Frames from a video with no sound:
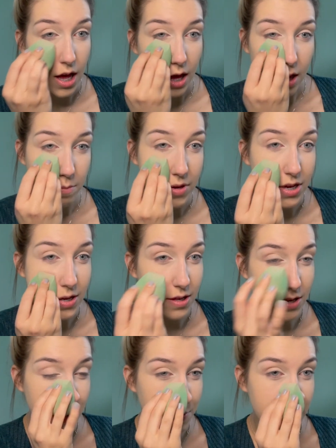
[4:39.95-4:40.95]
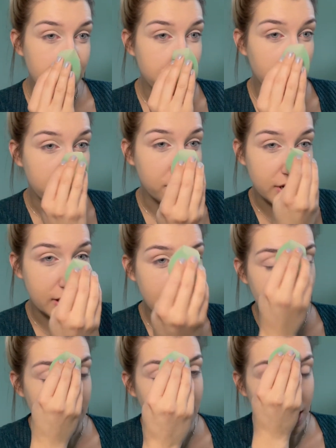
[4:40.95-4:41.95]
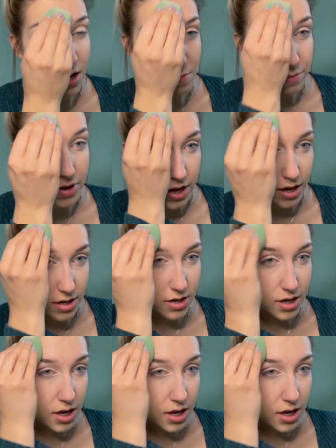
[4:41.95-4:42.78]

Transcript: And because the sponge is already dampened,